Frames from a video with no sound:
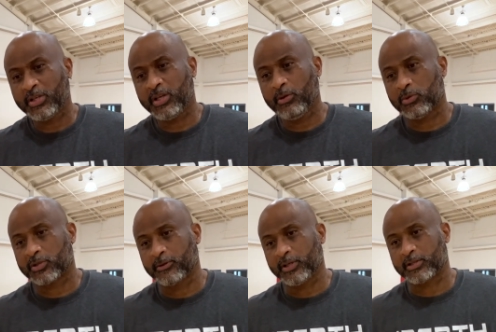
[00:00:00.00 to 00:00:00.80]
Ten was
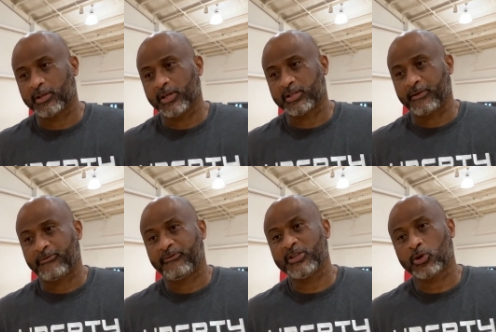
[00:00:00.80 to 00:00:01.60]
is, is a
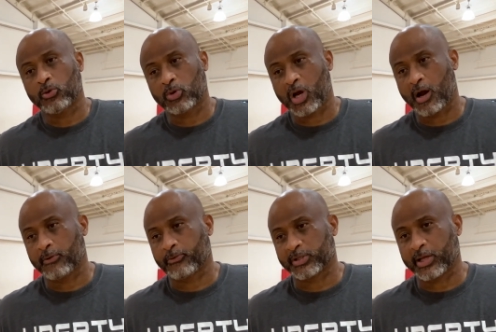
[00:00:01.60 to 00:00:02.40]
physical
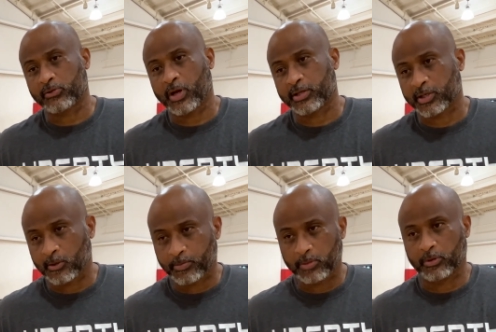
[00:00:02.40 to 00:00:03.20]
conference. I try to tell
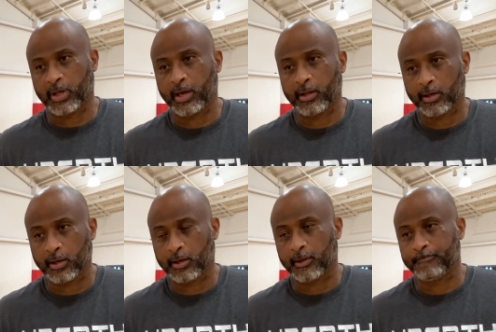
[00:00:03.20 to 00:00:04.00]
people that
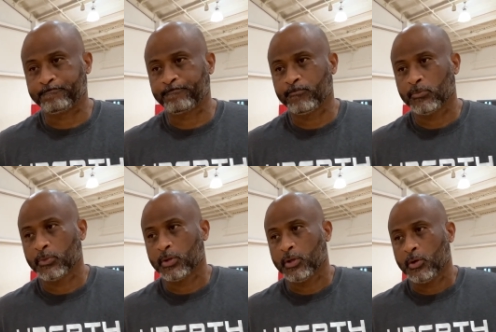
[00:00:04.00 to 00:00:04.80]
uh,
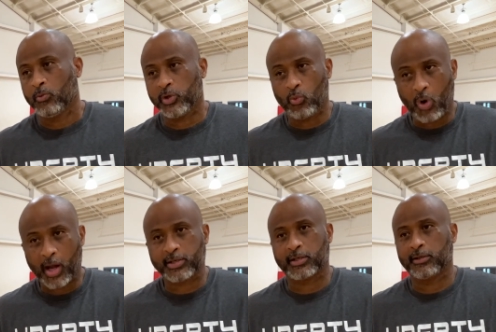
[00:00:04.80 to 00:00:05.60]
when you
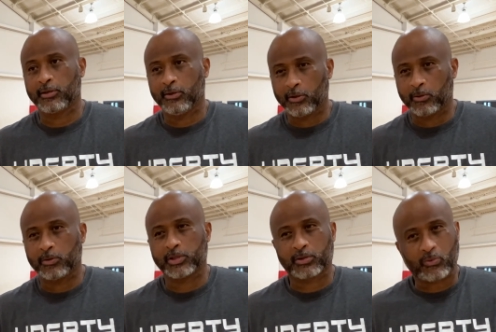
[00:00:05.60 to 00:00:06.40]
watch it, you know,
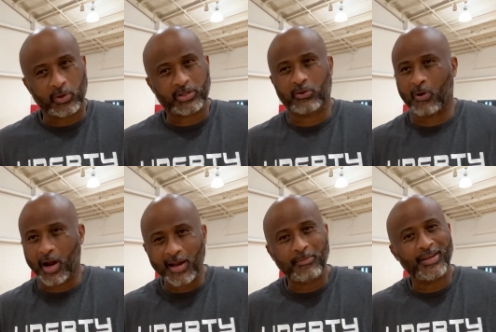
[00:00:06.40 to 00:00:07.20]
it's, it's
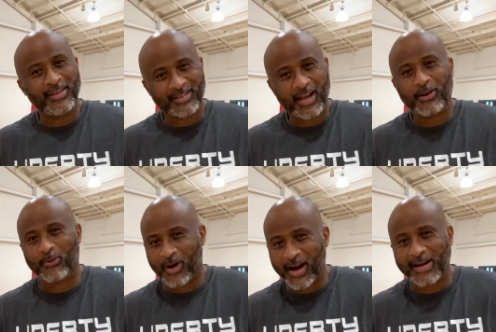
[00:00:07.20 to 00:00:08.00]
grimy. It's kind of
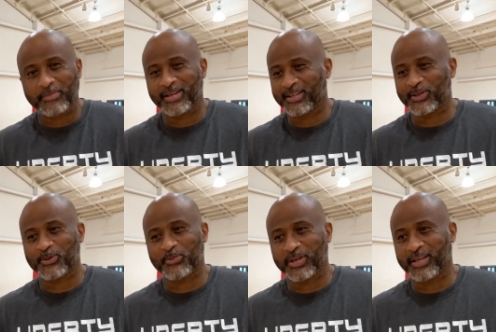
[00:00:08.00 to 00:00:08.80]
grimy a little
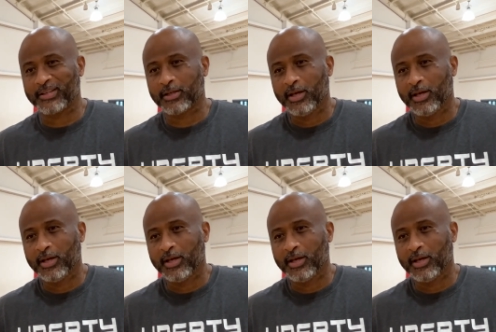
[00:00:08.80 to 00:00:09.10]
bit.